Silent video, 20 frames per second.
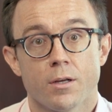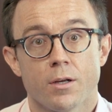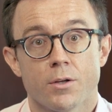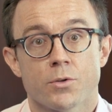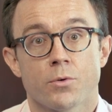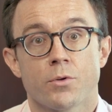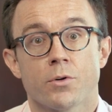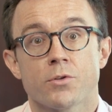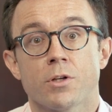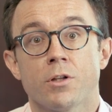
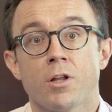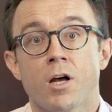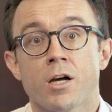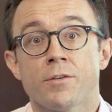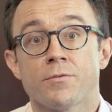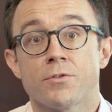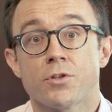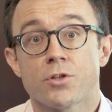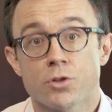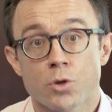So there's a lot
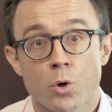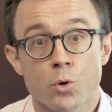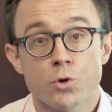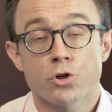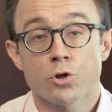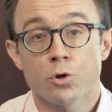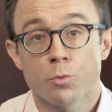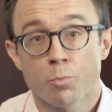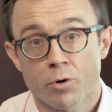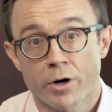of
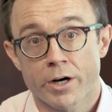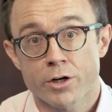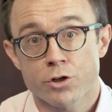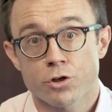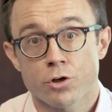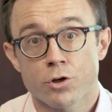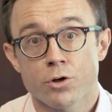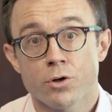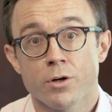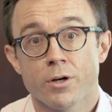social
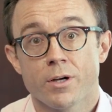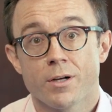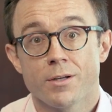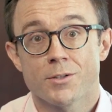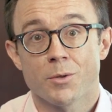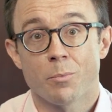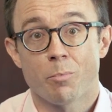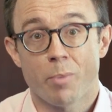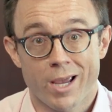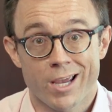pressure
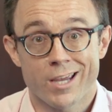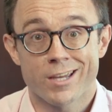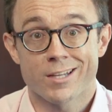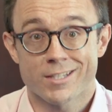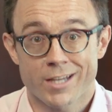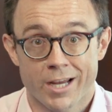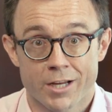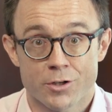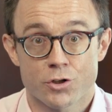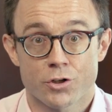to pay
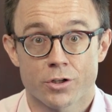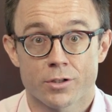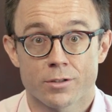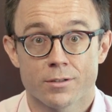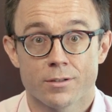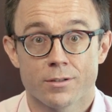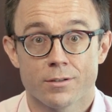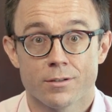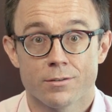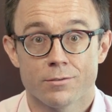attention,
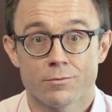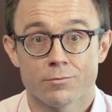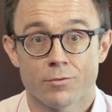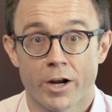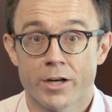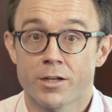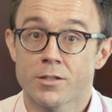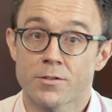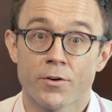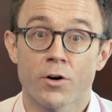
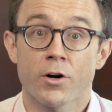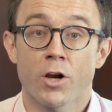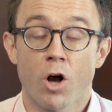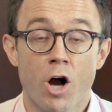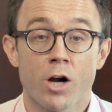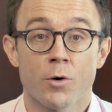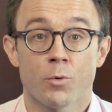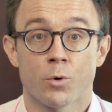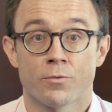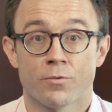right? It's very
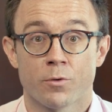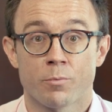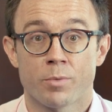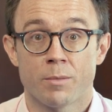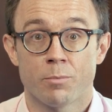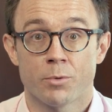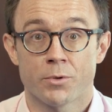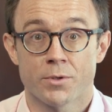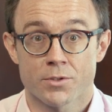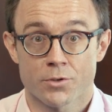awkward for
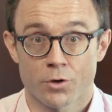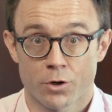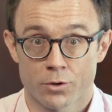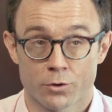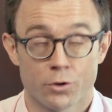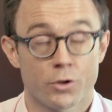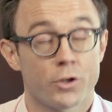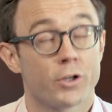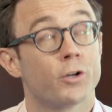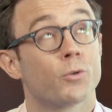people to start
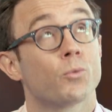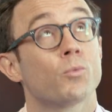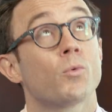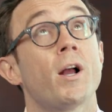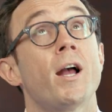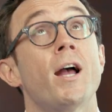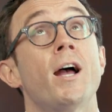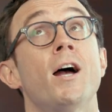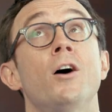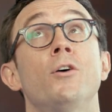looking
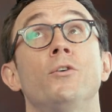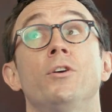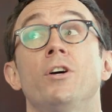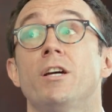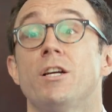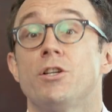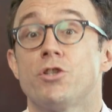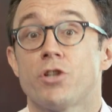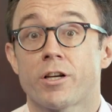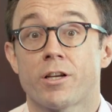around,
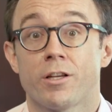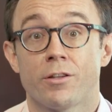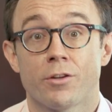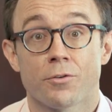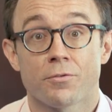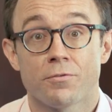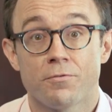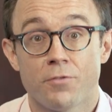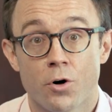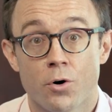checking
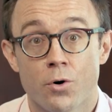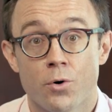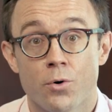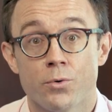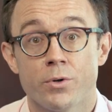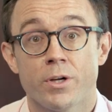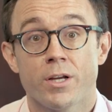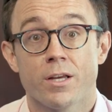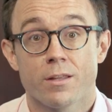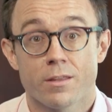their
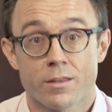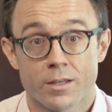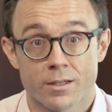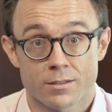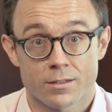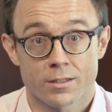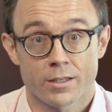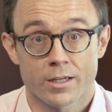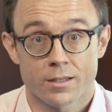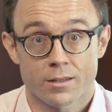phone,
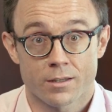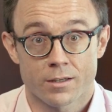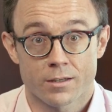things like